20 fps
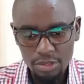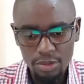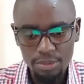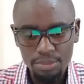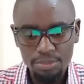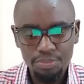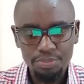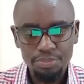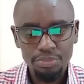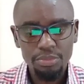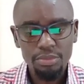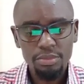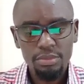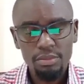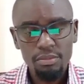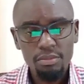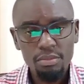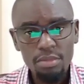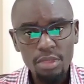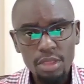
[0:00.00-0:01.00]
So
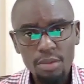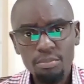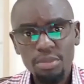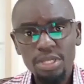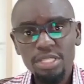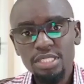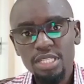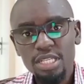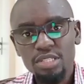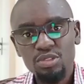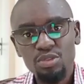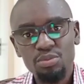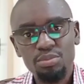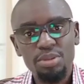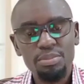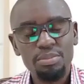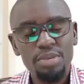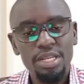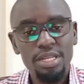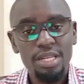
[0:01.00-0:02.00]
mistakes will
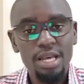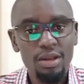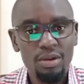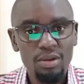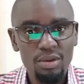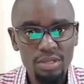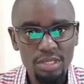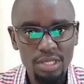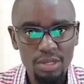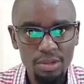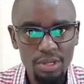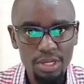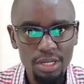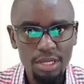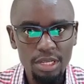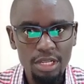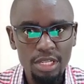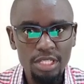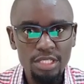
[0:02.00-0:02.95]
be made along the way.